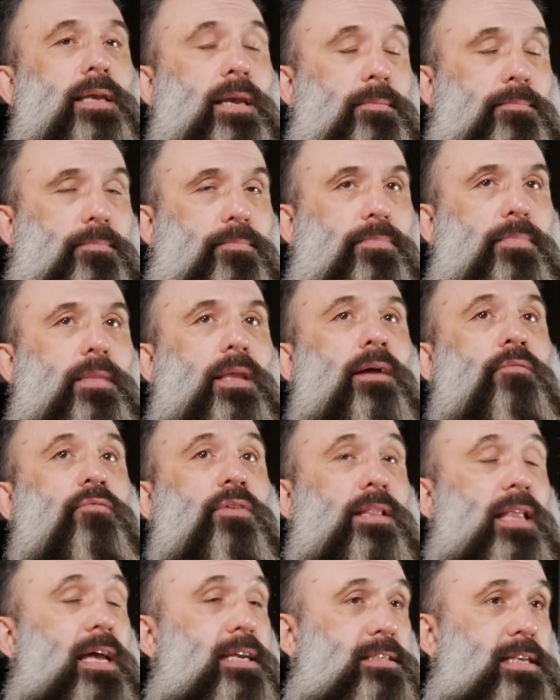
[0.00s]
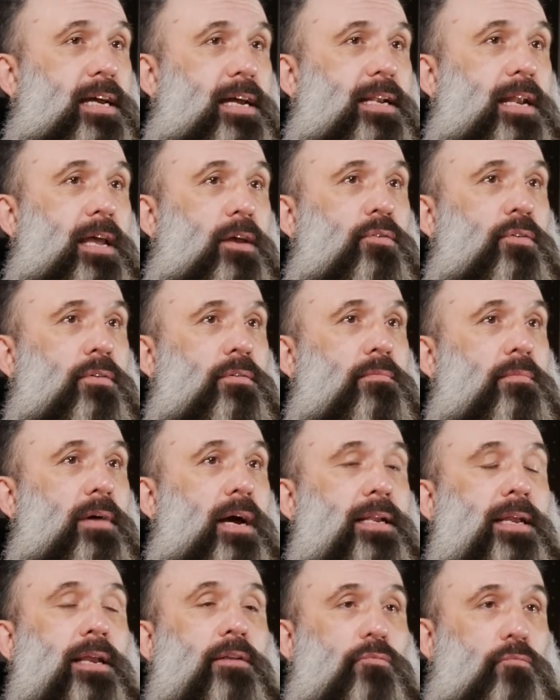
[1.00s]
Yep, I realise that now.
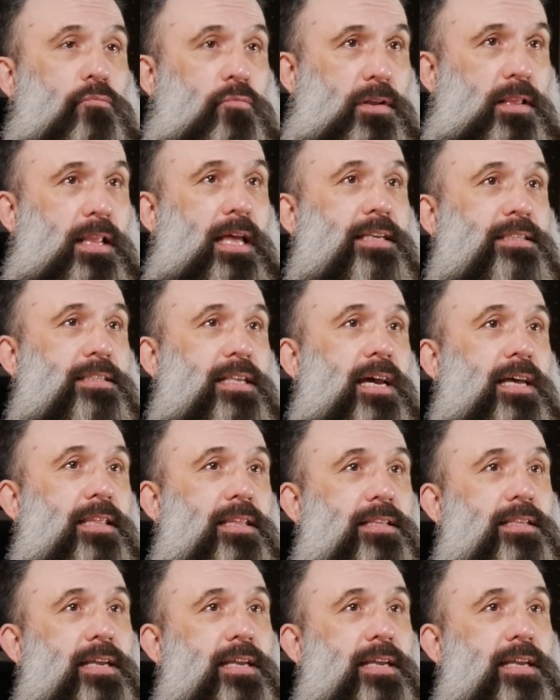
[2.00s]
I didn't realise that at the